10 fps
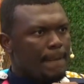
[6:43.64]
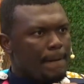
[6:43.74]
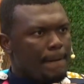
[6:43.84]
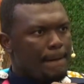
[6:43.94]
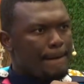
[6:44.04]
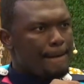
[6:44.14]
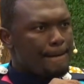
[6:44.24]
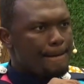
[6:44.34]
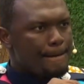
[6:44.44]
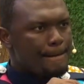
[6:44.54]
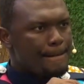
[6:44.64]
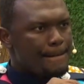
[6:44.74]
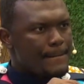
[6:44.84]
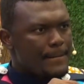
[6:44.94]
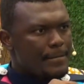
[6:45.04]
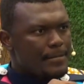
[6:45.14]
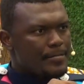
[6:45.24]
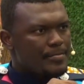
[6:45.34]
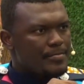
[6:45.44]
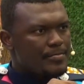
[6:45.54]

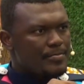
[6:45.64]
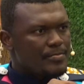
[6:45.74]
Nothing is said.